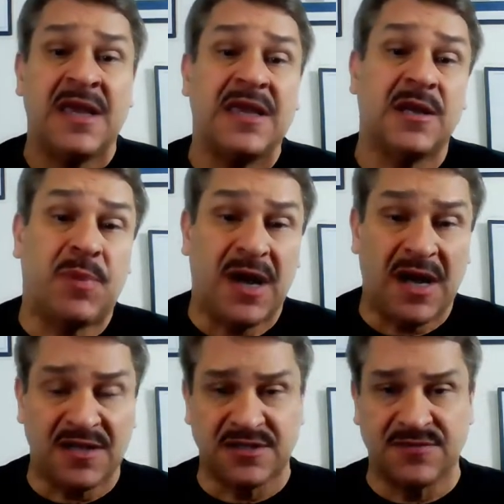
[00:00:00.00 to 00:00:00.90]
in a
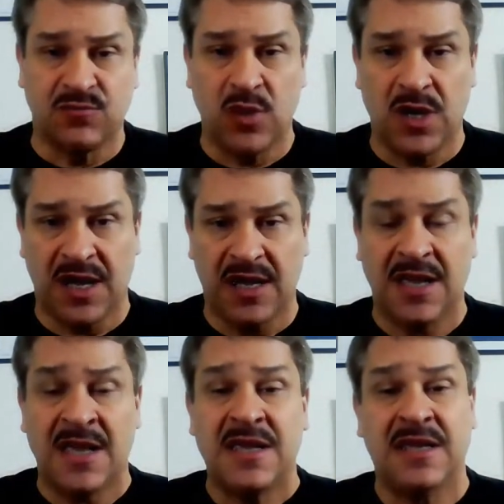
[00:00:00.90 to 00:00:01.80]
positive
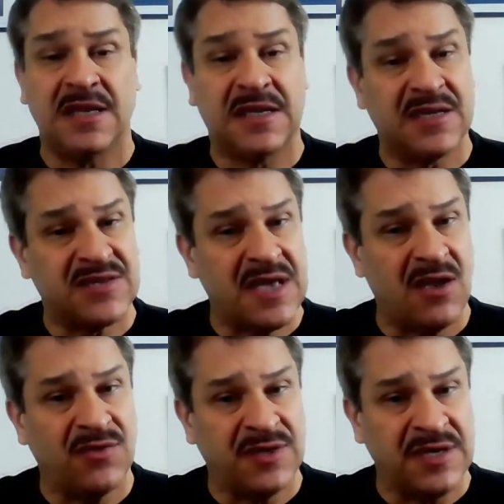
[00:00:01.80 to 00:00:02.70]
way, and it gets
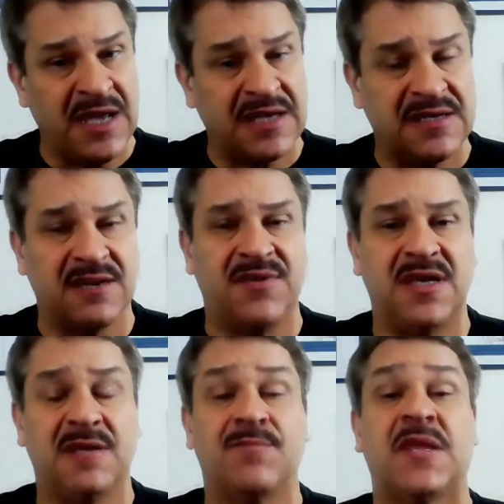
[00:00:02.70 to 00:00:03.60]
out the
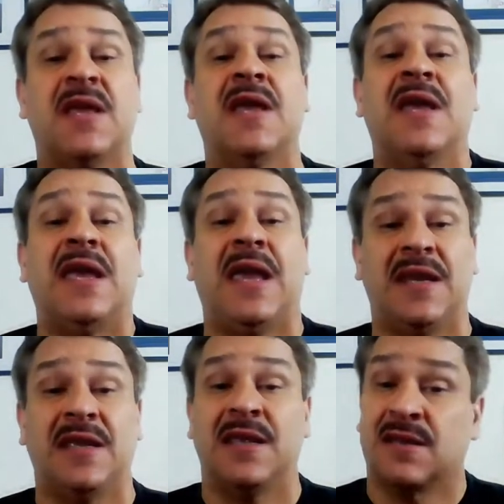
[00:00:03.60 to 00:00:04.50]
negativity,
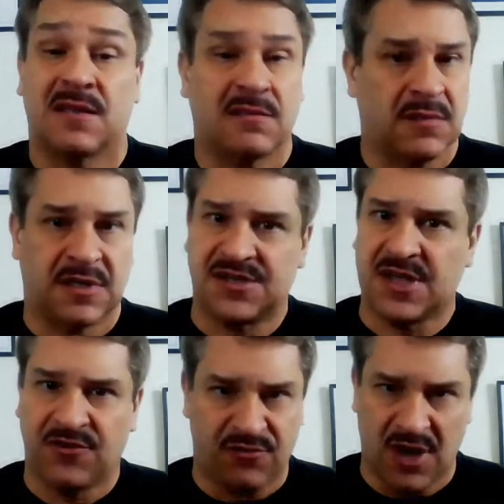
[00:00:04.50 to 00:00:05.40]
and it gets
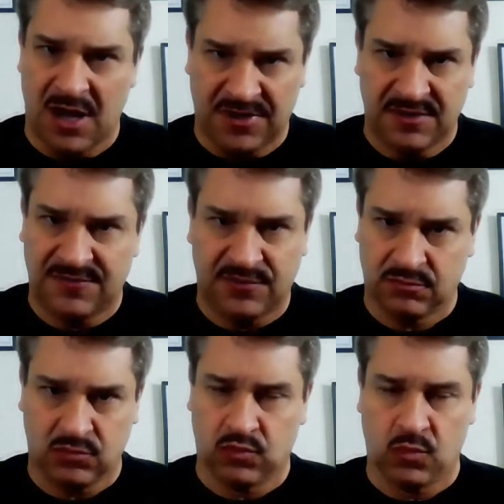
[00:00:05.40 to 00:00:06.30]
out drama,
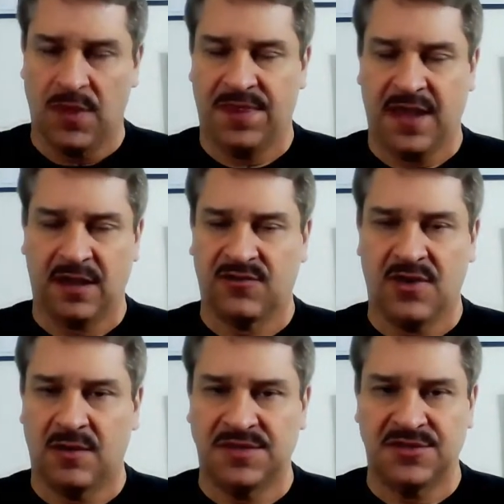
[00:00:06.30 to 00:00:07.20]
for one thing.
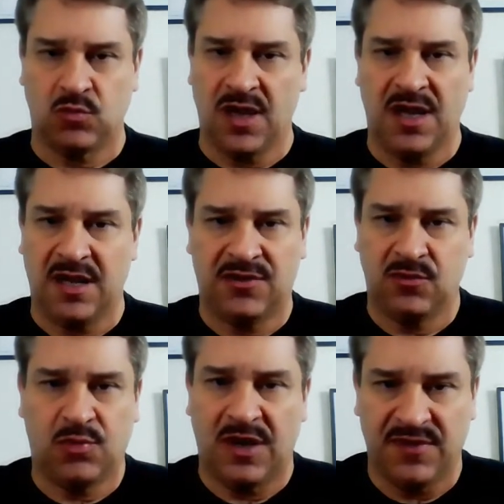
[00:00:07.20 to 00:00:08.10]
Drama is way
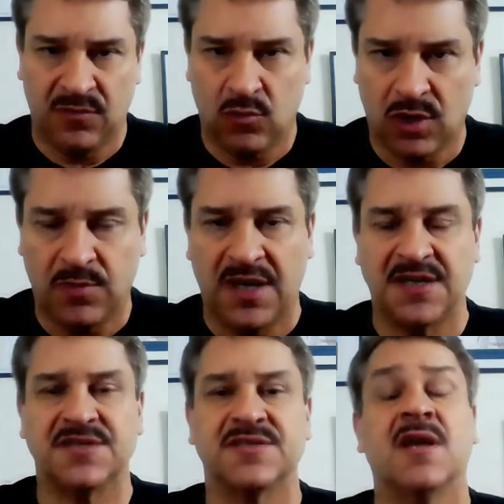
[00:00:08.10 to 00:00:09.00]
too prevalent in
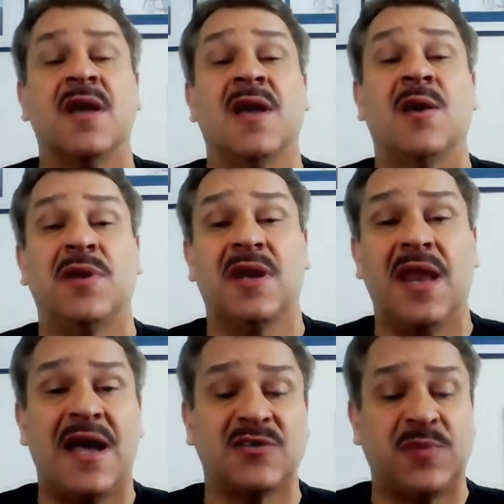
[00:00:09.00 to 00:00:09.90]
workplaces. But it
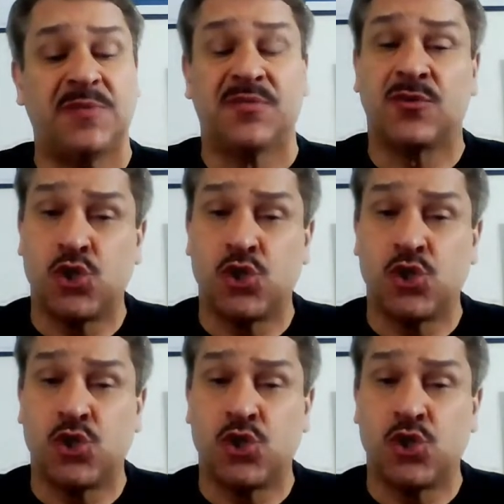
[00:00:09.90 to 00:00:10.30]
allows people to